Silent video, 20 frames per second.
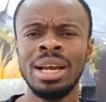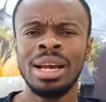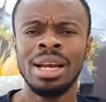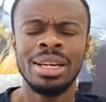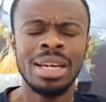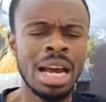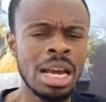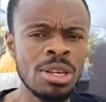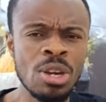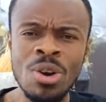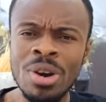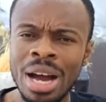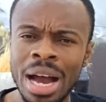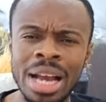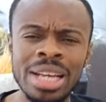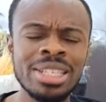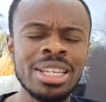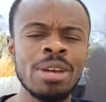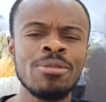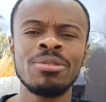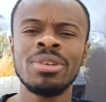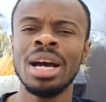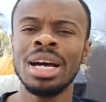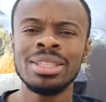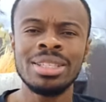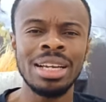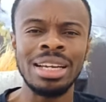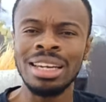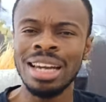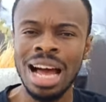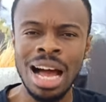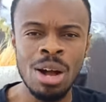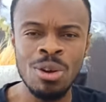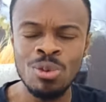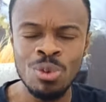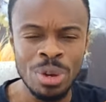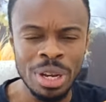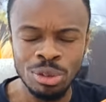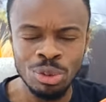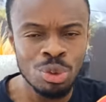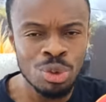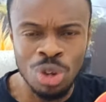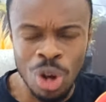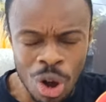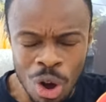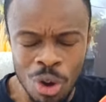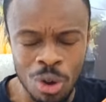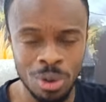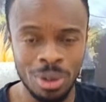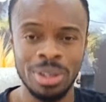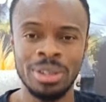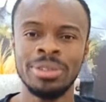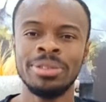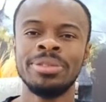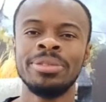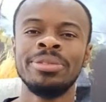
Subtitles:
Then you guys have got a long way to go.